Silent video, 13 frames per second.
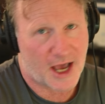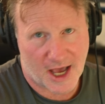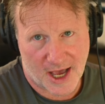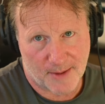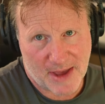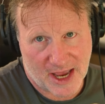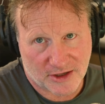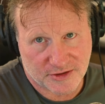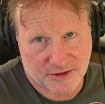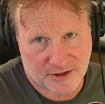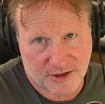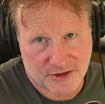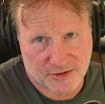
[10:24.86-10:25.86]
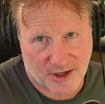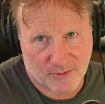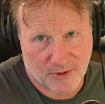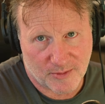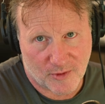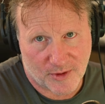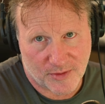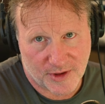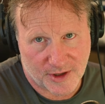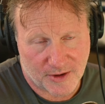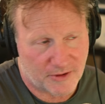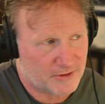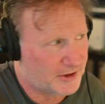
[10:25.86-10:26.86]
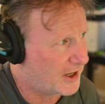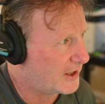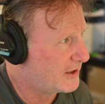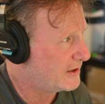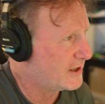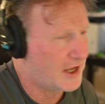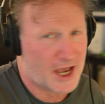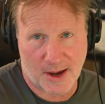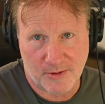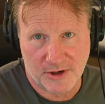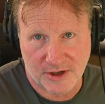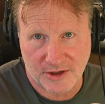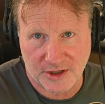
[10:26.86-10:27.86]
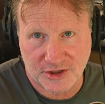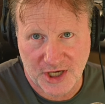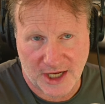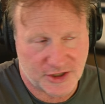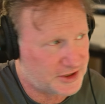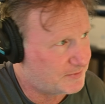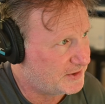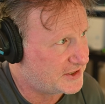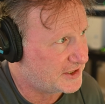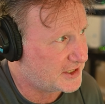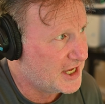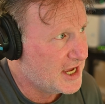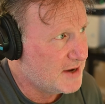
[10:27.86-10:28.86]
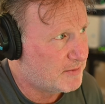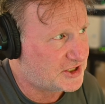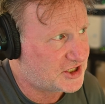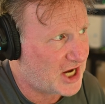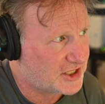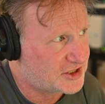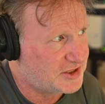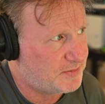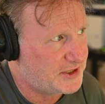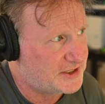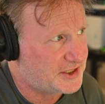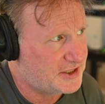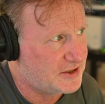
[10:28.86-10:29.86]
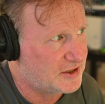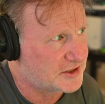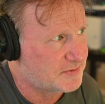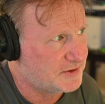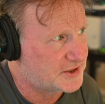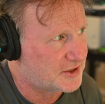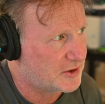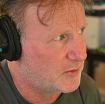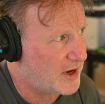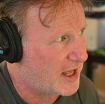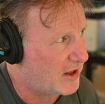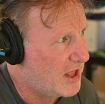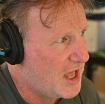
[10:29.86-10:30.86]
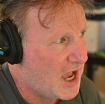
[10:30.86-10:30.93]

I'm actually going to try one more thing. Hold on. I'm going to go to ChatGPT, but ChatGPT knows me so well.